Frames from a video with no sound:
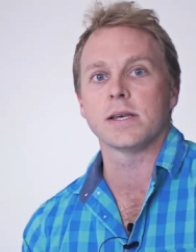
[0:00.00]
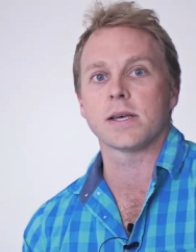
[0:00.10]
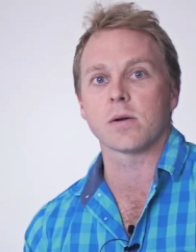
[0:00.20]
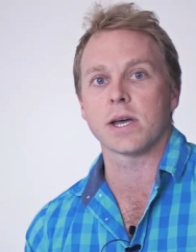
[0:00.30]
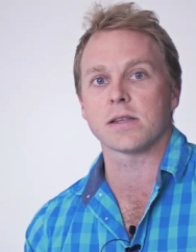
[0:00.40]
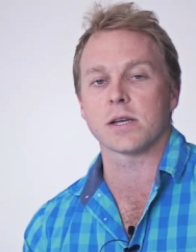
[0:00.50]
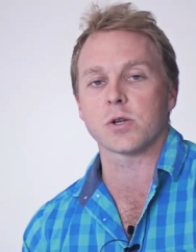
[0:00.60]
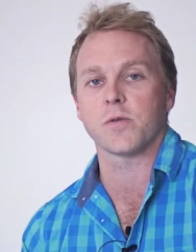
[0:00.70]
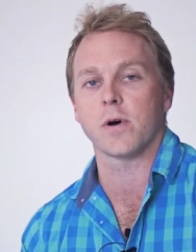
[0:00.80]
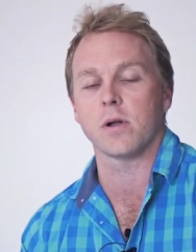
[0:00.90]
that'll kick things
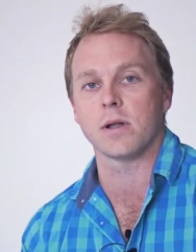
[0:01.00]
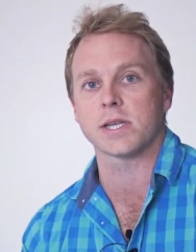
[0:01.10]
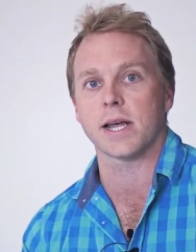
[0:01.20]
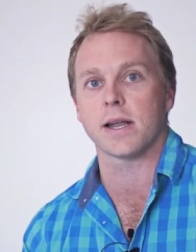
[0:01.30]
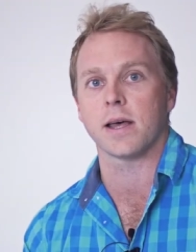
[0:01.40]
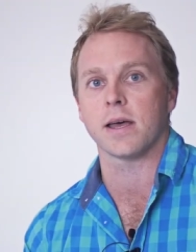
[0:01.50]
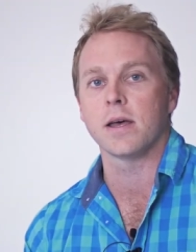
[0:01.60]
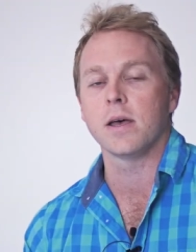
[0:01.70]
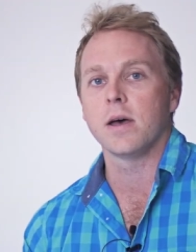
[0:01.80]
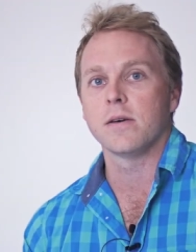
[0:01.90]
off on Saturday.
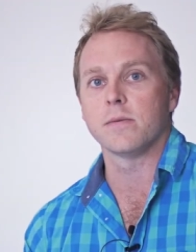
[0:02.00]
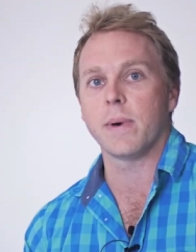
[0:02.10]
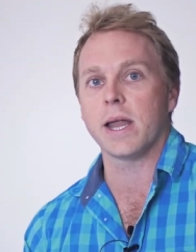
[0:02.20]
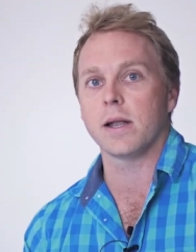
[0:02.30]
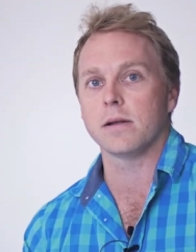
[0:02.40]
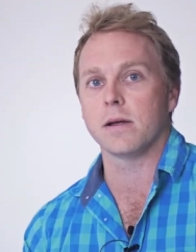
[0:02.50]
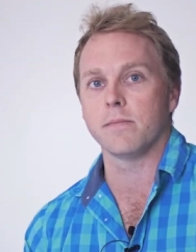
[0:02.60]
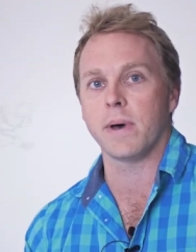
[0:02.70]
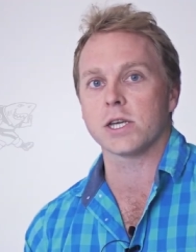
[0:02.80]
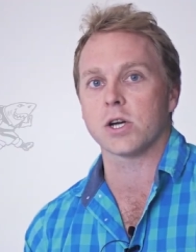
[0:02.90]
The main
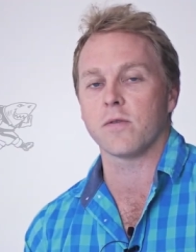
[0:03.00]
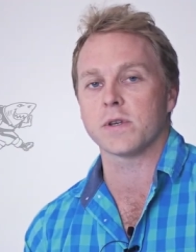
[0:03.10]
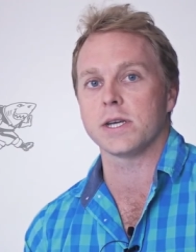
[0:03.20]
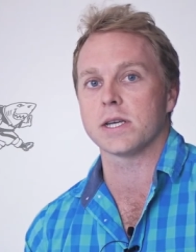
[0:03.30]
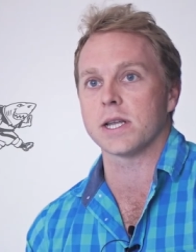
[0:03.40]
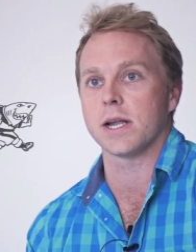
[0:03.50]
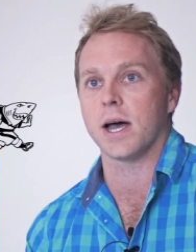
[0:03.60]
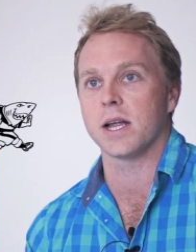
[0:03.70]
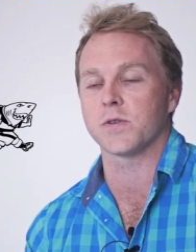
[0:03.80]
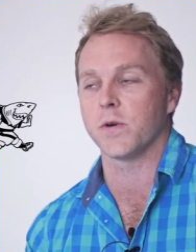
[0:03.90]
match obviously is the
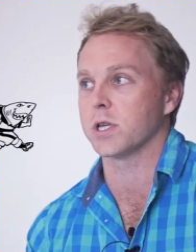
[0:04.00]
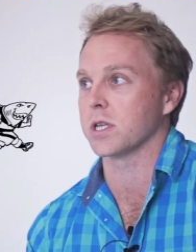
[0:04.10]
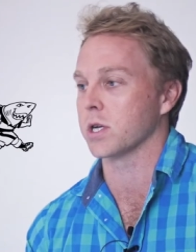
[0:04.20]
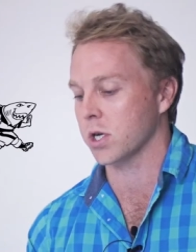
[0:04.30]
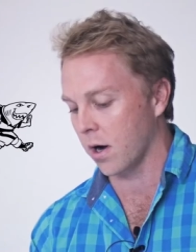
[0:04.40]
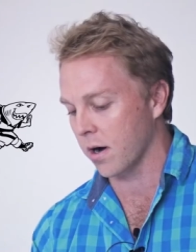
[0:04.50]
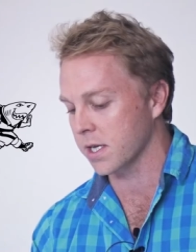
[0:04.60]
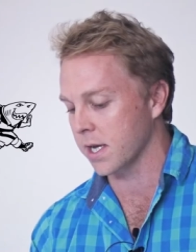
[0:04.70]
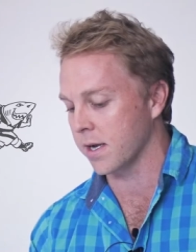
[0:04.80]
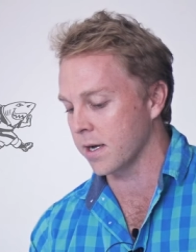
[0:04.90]
Lions versus the
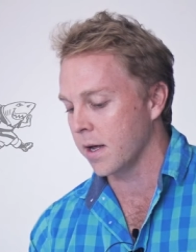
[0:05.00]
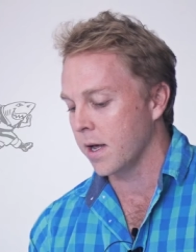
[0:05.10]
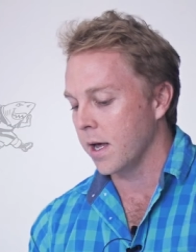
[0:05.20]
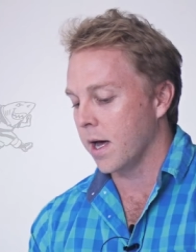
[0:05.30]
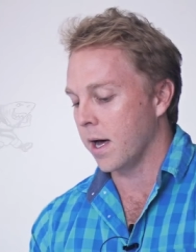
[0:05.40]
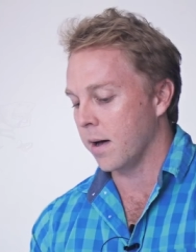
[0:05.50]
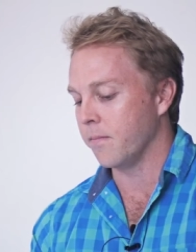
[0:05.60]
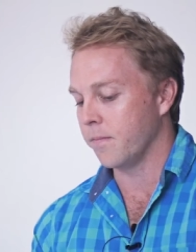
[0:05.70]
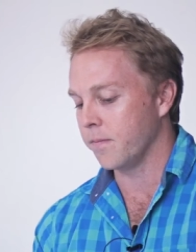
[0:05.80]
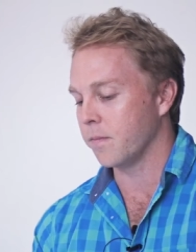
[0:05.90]
Sharks and yeah, um, big
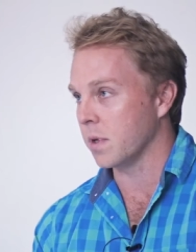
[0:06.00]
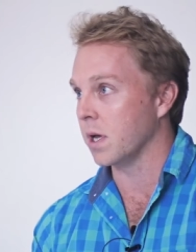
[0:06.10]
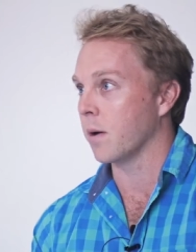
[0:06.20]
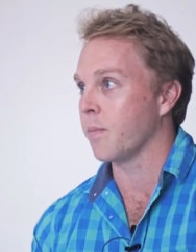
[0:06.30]
one. Yeah,